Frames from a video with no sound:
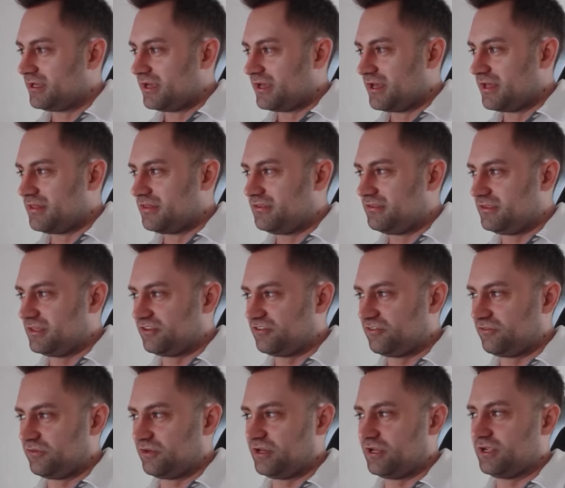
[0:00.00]
This
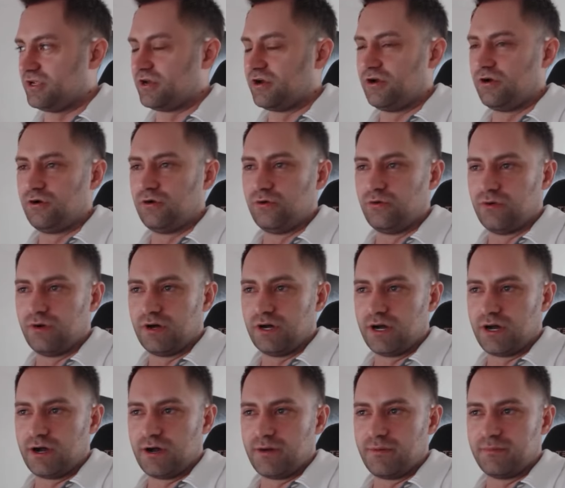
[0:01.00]
video,
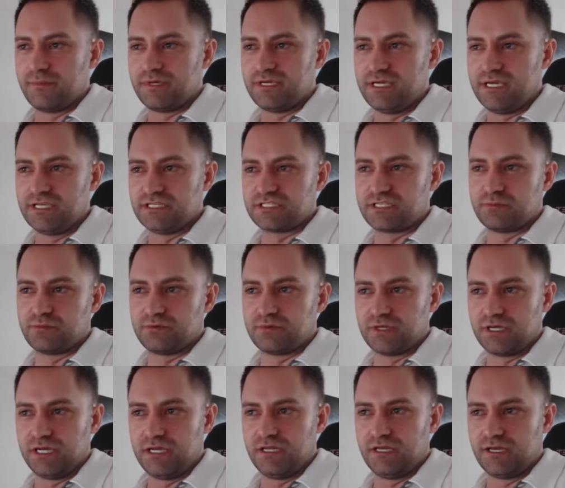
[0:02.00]
um, he is
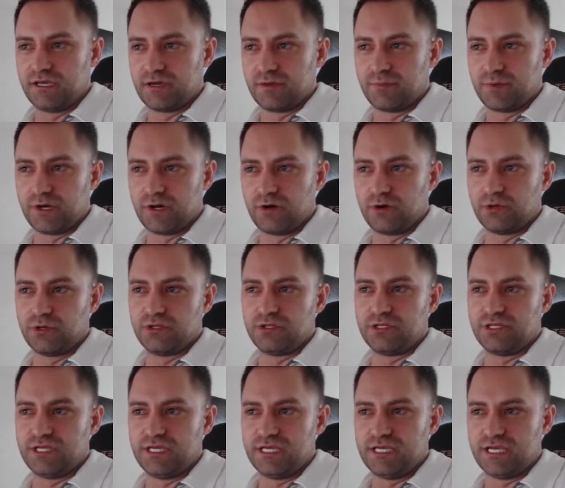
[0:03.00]
complaining about
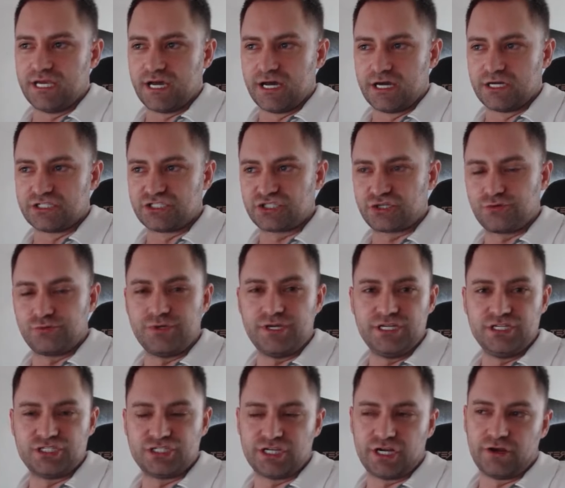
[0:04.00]
the uh,
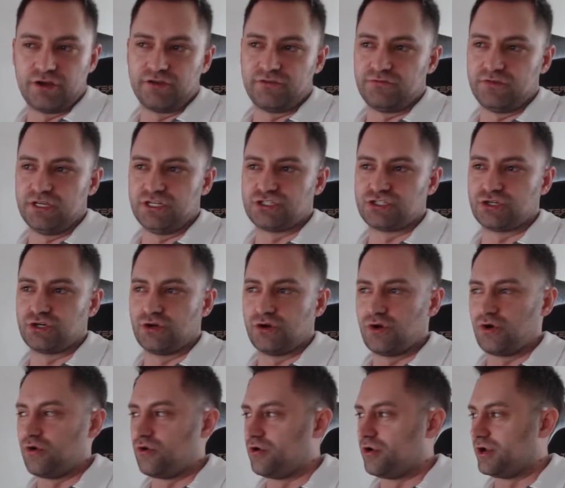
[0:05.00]
screen sharing feature
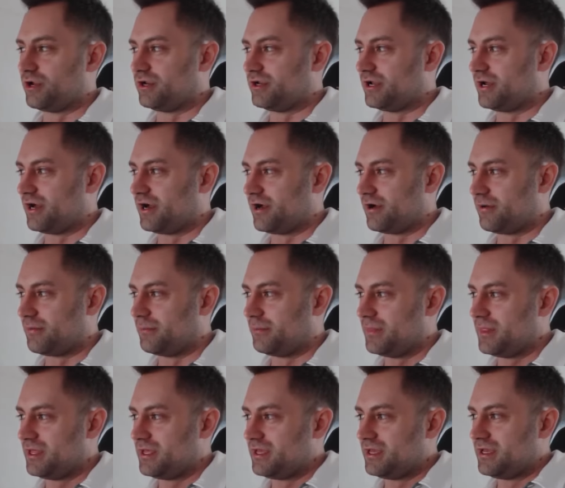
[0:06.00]
on um,
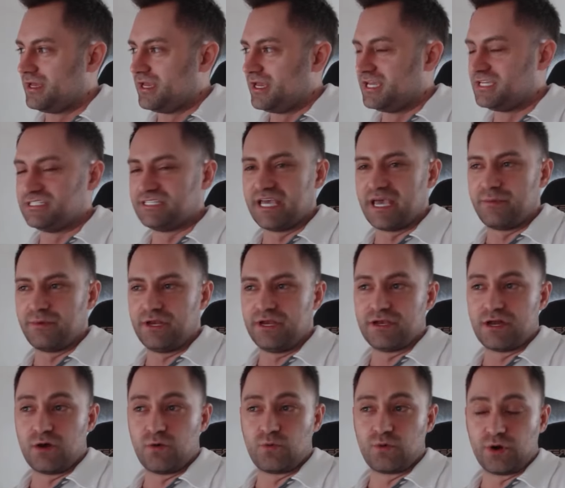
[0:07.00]
Examity
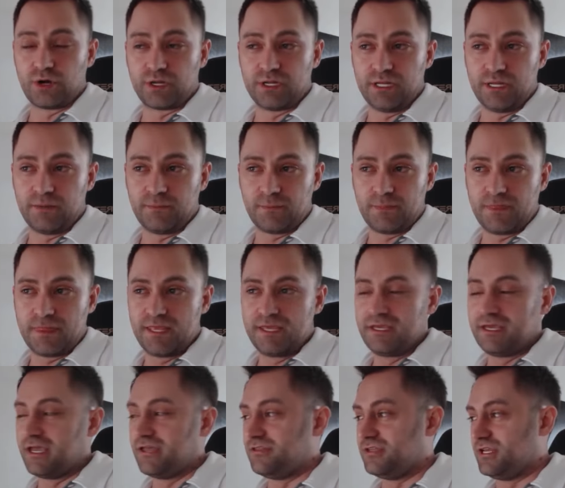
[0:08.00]
not working.
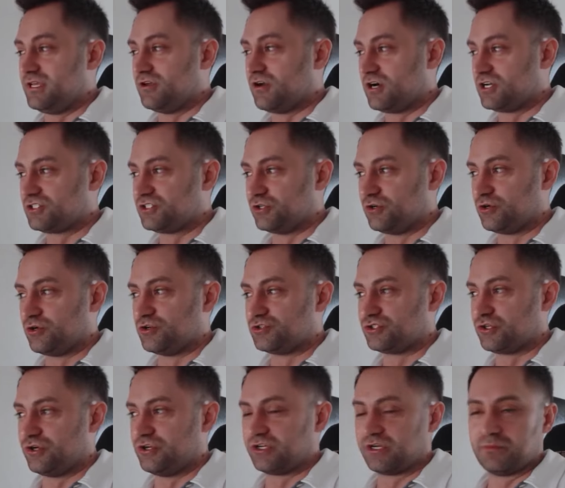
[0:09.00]
And then he also goes
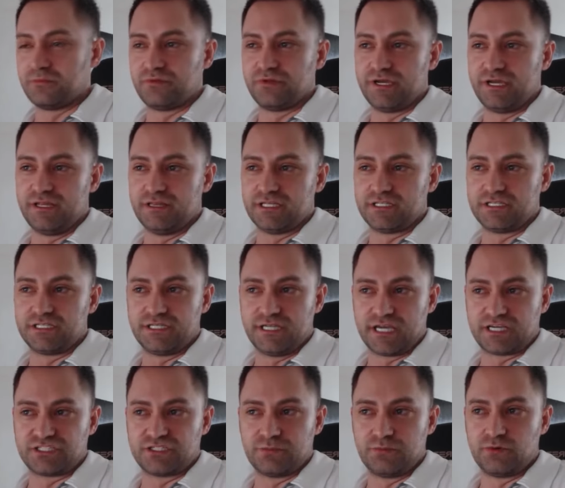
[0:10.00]
on to complain that the
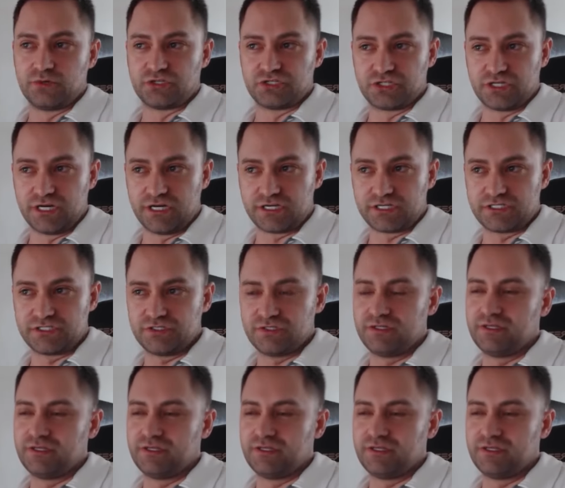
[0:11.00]
tech support sucks.